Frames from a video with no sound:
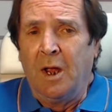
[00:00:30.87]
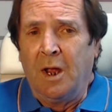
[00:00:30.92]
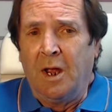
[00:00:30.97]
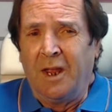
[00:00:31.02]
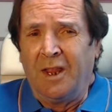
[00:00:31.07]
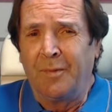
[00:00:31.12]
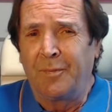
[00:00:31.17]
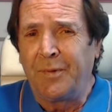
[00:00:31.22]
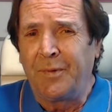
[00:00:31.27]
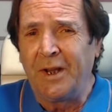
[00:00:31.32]

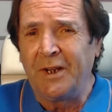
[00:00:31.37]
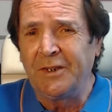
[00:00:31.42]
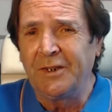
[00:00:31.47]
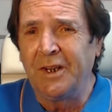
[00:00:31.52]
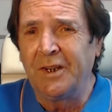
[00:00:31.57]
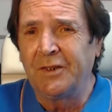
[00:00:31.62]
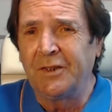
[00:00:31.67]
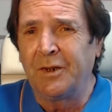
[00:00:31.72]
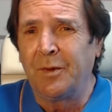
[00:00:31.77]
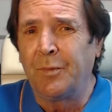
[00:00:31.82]
The
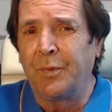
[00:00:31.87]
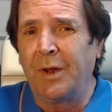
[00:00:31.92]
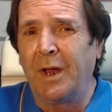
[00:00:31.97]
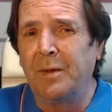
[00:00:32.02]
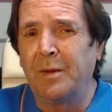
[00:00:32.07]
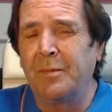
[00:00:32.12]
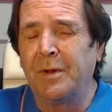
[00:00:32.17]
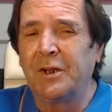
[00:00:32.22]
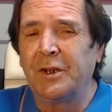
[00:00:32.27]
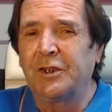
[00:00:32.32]
presidents and
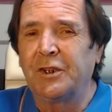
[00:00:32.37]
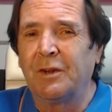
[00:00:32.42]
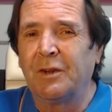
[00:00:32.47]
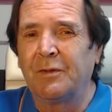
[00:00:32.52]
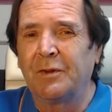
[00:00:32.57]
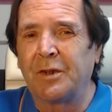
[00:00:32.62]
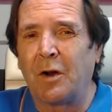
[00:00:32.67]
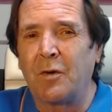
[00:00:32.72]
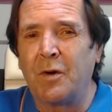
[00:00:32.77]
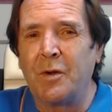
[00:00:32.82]
prime ministers
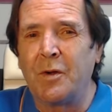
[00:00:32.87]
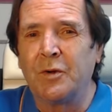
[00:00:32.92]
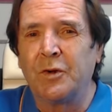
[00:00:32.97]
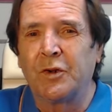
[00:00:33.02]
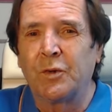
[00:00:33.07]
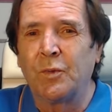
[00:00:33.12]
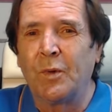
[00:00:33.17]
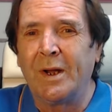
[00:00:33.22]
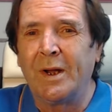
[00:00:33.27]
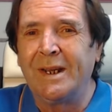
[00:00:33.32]
of around
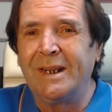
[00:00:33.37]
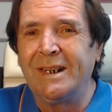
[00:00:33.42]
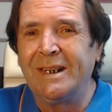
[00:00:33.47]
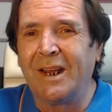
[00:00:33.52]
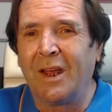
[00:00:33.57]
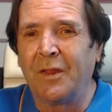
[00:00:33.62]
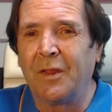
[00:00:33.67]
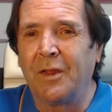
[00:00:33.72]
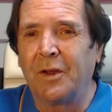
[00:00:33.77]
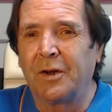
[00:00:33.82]
20
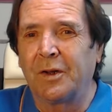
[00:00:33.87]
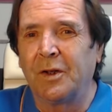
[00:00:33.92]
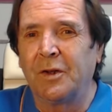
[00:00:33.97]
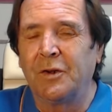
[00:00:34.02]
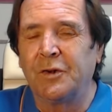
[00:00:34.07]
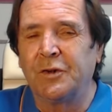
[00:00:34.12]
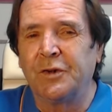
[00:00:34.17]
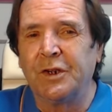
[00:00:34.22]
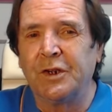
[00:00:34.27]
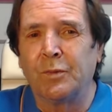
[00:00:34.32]
other
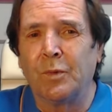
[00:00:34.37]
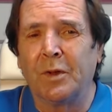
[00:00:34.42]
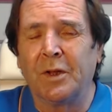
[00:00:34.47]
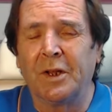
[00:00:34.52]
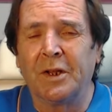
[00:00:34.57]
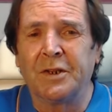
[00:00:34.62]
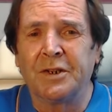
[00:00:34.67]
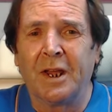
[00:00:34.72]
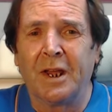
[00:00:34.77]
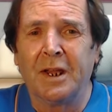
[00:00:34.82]
countries will
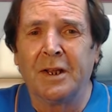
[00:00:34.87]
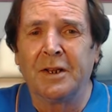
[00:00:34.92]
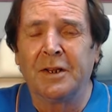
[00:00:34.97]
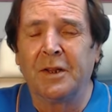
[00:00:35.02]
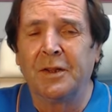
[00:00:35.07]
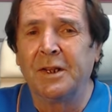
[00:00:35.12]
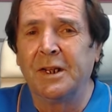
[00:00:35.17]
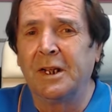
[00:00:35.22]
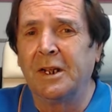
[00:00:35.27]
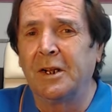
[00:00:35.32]
attend,
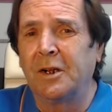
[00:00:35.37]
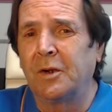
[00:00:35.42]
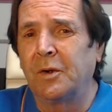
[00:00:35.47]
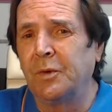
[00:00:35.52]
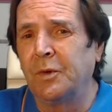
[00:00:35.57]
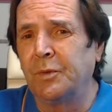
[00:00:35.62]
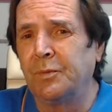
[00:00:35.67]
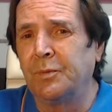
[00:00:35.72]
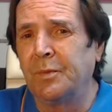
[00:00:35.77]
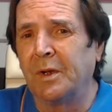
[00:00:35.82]
and they
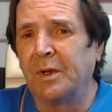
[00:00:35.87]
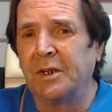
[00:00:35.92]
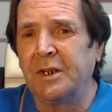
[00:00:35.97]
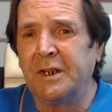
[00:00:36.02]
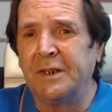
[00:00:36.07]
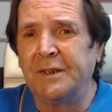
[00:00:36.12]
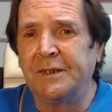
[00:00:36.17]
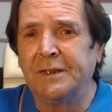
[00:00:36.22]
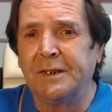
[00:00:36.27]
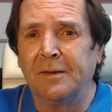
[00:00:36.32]
include
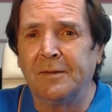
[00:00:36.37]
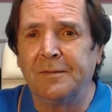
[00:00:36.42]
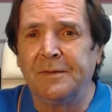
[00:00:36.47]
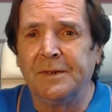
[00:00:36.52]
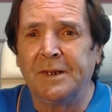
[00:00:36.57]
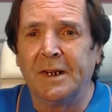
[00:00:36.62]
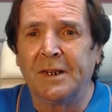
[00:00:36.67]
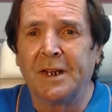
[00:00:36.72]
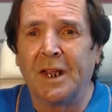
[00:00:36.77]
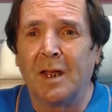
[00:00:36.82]
Malaysia,
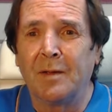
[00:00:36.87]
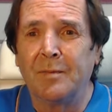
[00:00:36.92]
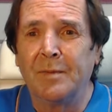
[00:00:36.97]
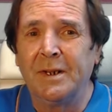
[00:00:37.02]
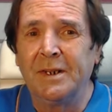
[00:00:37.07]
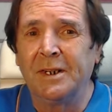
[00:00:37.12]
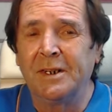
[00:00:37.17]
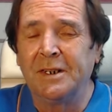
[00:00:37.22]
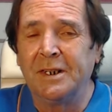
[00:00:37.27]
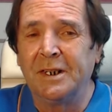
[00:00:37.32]
Vietnam,
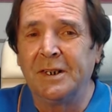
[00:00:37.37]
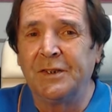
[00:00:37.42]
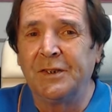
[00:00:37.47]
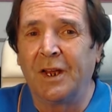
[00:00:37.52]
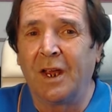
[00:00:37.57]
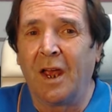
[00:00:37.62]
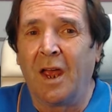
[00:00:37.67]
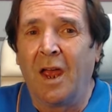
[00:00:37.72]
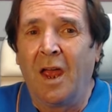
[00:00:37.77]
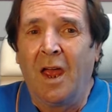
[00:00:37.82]

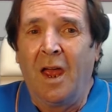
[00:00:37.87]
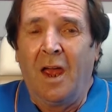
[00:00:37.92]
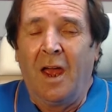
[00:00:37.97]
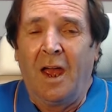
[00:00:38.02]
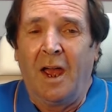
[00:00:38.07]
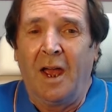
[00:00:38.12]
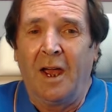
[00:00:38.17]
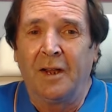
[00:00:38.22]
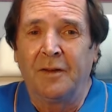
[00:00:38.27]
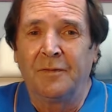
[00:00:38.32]
Indonesia,
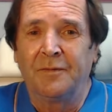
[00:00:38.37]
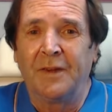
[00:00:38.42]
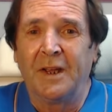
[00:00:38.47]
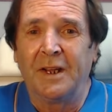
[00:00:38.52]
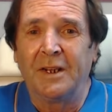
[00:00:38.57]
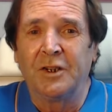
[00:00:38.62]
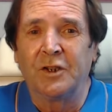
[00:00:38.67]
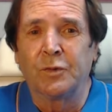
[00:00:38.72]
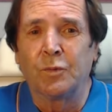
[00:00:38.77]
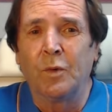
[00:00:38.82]
and
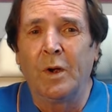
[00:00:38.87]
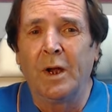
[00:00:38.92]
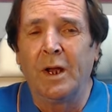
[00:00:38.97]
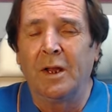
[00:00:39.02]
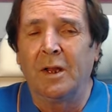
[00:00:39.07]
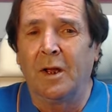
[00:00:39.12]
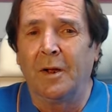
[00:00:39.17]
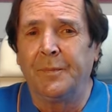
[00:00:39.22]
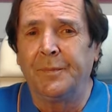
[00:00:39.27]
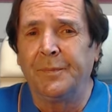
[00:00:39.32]

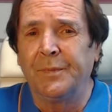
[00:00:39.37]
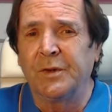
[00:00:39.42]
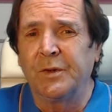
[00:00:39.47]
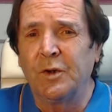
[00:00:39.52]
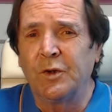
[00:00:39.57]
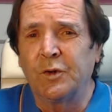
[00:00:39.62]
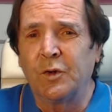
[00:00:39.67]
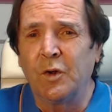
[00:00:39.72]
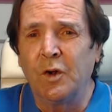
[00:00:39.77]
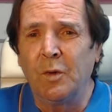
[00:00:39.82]
Venezuela. So
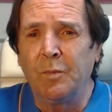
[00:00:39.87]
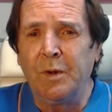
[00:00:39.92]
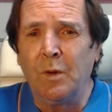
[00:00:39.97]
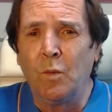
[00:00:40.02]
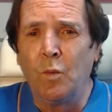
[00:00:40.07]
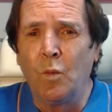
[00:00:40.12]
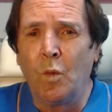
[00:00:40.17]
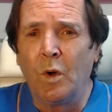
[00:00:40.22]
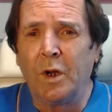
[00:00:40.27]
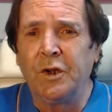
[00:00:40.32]
it's going to be
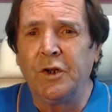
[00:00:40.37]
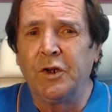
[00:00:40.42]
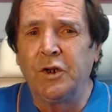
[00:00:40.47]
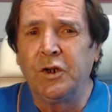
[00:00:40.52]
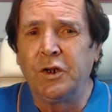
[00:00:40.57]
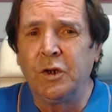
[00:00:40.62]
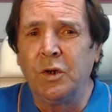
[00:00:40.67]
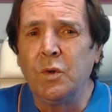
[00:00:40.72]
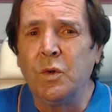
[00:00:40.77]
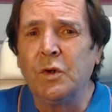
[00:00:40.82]
one
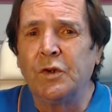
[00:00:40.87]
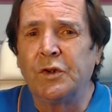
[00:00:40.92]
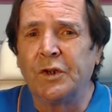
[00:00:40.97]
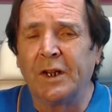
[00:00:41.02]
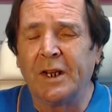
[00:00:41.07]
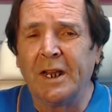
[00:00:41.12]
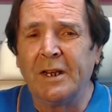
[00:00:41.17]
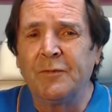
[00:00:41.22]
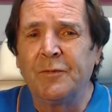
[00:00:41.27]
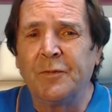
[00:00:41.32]
huge
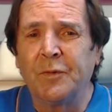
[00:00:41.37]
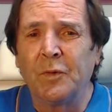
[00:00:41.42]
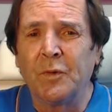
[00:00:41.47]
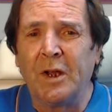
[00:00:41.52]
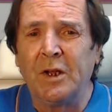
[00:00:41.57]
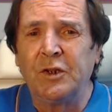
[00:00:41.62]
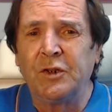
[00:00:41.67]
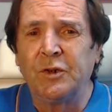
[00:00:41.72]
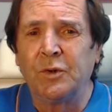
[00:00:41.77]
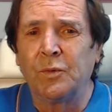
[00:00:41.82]

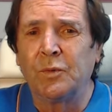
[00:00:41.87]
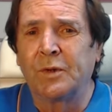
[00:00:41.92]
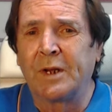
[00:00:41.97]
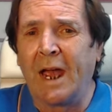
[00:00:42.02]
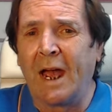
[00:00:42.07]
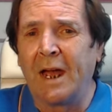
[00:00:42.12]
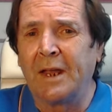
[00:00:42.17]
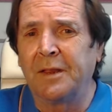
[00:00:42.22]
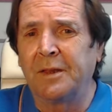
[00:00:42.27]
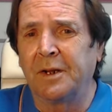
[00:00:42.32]
influential
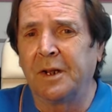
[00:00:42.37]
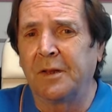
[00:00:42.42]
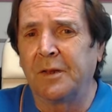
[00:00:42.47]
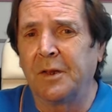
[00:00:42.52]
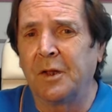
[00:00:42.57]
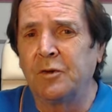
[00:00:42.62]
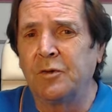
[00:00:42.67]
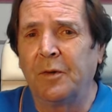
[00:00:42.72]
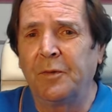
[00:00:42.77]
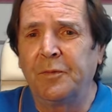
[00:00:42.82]
gathering
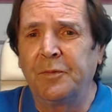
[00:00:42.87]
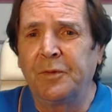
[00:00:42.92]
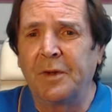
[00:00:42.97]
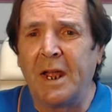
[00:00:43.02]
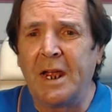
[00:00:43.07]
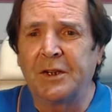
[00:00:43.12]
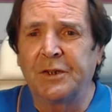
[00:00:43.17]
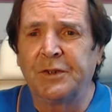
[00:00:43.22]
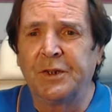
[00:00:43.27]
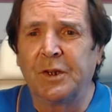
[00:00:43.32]
that
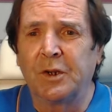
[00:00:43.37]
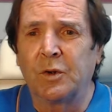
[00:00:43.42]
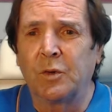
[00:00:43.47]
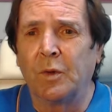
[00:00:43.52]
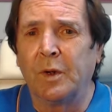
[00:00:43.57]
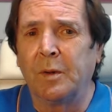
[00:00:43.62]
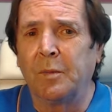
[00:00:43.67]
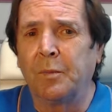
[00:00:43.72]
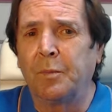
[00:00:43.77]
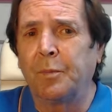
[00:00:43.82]
reflects the
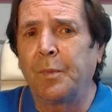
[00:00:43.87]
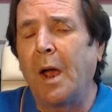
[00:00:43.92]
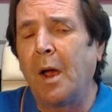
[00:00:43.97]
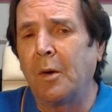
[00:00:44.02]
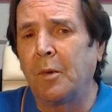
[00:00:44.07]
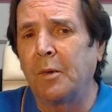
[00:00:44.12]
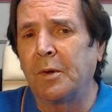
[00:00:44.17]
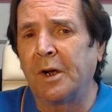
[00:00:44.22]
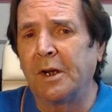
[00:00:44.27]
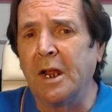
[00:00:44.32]
growing
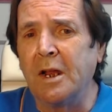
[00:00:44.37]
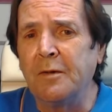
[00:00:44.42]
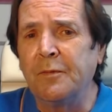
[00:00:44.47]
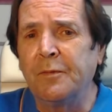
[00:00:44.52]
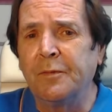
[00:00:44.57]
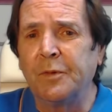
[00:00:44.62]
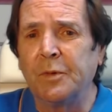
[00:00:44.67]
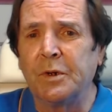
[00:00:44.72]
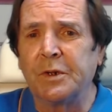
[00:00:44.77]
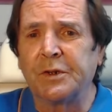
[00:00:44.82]
power and
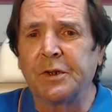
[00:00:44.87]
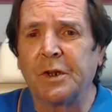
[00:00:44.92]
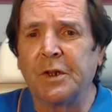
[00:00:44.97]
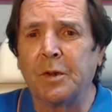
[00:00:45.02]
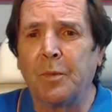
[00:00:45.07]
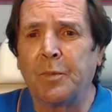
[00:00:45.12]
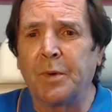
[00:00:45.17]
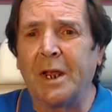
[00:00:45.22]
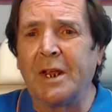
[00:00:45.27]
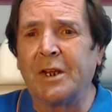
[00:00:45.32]
influence that the
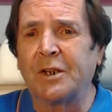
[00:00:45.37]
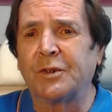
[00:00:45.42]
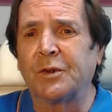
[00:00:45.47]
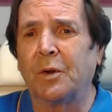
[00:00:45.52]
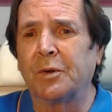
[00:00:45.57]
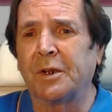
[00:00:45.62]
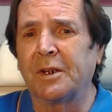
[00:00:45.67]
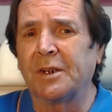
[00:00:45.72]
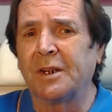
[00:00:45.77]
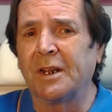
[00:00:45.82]
BRICS
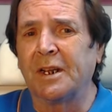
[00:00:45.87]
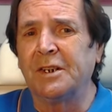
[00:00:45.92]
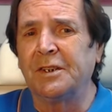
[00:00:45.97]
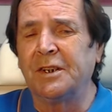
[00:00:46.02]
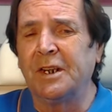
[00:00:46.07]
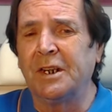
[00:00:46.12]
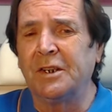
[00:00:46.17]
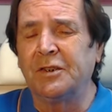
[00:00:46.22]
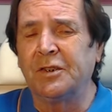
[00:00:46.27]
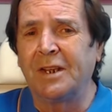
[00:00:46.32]

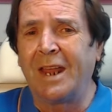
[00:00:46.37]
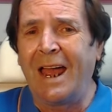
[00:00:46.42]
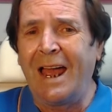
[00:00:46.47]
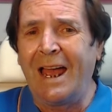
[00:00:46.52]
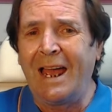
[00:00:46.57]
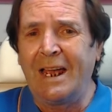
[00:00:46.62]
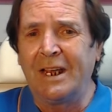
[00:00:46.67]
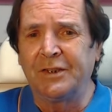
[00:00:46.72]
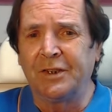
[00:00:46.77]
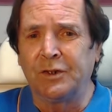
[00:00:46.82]
organization
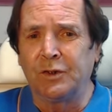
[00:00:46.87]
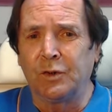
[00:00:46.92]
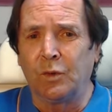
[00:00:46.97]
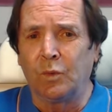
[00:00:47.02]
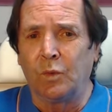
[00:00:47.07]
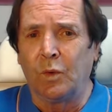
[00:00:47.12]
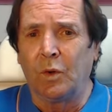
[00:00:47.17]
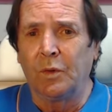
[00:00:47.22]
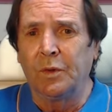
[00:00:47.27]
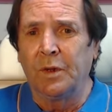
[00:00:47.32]
has in the
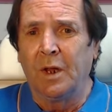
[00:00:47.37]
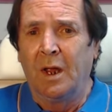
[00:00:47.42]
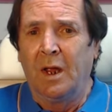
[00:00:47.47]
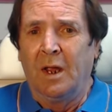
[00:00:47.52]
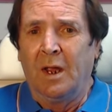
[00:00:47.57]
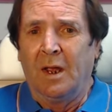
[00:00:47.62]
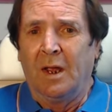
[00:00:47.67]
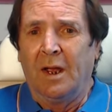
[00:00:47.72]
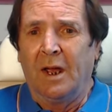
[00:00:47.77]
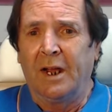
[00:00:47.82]
world.
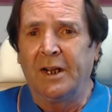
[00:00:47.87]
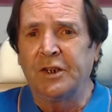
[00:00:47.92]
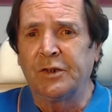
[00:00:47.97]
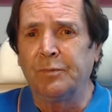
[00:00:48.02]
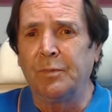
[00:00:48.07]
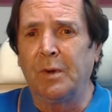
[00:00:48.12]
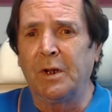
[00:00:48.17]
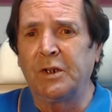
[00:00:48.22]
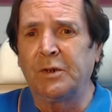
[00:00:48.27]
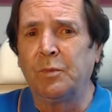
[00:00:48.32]
And it's
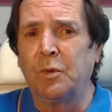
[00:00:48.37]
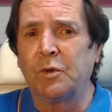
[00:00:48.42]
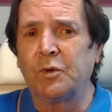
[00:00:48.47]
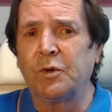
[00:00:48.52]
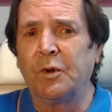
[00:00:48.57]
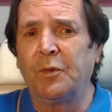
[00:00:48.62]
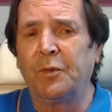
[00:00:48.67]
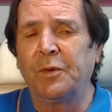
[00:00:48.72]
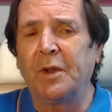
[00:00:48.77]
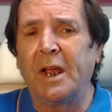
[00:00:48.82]
much more
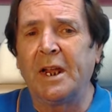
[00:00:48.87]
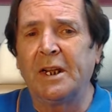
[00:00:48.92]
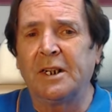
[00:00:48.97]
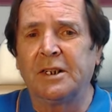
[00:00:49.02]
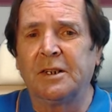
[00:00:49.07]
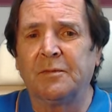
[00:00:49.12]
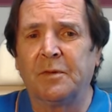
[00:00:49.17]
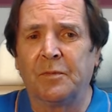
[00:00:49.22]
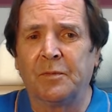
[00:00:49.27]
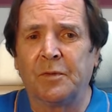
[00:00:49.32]

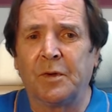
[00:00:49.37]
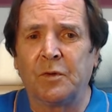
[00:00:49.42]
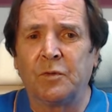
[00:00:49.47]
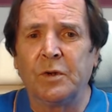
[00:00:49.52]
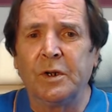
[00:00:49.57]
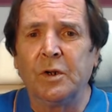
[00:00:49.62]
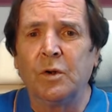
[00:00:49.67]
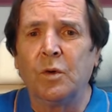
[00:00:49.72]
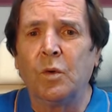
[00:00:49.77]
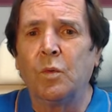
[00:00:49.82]
reflective of a
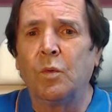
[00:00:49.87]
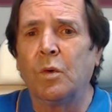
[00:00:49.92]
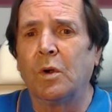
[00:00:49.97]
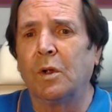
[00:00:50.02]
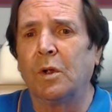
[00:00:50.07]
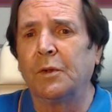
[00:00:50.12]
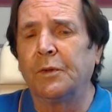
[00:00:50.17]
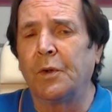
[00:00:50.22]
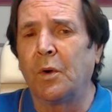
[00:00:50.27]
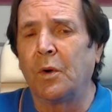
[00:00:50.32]
real
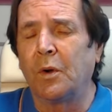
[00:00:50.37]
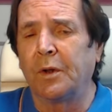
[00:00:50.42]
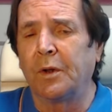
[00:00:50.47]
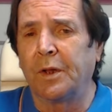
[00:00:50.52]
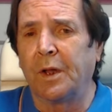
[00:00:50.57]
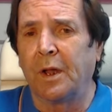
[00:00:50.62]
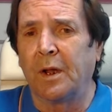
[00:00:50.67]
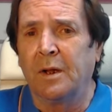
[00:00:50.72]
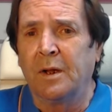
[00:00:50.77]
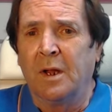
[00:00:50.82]
world
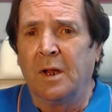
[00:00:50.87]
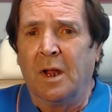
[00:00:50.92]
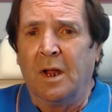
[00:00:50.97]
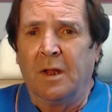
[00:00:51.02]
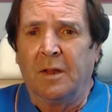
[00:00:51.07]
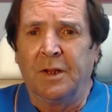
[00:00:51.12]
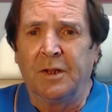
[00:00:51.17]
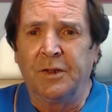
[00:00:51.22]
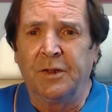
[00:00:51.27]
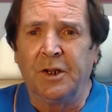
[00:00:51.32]
order
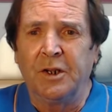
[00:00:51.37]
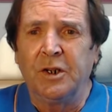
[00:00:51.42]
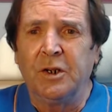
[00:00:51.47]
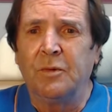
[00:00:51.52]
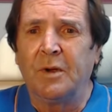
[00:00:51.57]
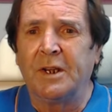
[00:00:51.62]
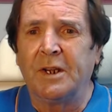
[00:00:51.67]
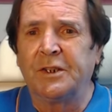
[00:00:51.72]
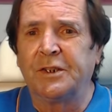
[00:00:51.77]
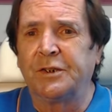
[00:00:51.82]
than the
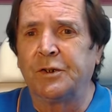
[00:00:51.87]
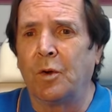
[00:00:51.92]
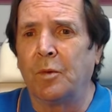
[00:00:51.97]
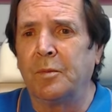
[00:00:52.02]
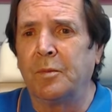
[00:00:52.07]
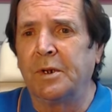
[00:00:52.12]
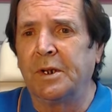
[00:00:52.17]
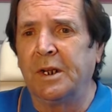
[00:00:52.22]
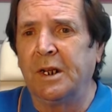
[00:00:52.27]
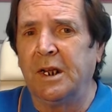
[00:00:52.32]
US
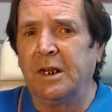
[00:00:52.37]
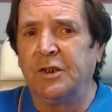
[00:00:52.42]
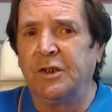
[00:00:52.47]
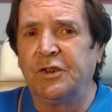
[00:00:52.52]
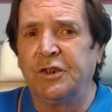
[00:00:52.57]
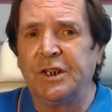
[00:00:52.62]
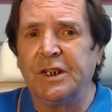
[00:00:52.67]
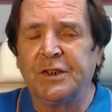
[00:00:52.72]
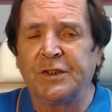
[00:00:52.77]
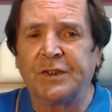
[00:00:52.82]
dominated
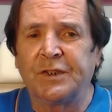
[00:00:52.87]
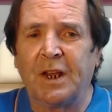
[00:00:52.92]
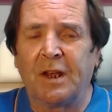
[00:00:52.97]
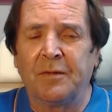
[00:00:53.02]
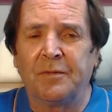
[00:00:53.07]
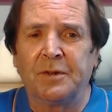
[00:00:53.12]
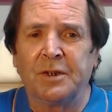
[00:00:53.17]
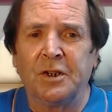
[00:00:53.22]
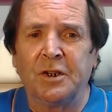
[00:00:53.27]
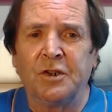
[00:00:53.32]

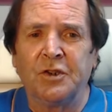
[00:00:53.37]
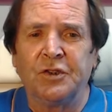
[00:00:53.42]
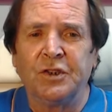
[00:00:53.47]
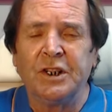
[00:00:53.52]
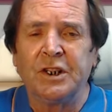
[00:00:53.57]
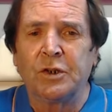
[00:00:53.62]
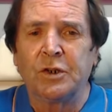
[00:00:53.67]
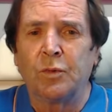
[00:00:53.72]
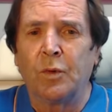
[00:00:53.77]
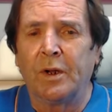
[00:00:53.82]
G7 and
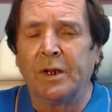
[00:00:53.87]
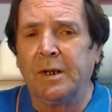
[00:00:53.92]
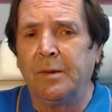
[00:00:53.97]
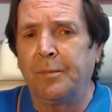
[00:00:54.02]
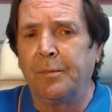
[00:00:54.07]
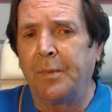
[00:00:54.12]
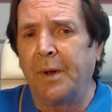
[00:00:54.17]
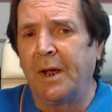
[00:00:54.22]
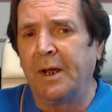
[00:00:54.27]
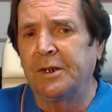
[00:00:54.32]

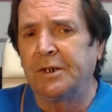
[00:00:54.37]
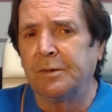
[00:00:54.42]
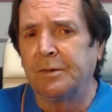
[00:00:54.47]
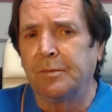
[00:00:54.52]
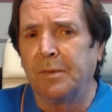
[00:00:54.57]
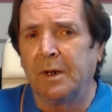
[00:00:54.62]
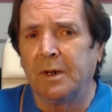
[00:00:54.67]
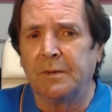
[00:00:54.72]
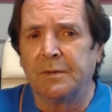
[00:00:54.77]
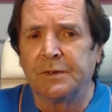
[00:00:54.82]
G20
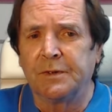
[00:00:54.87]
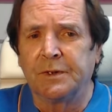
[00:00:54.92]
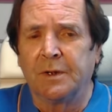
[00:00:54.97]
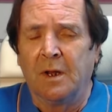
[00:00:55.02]
pantomimes.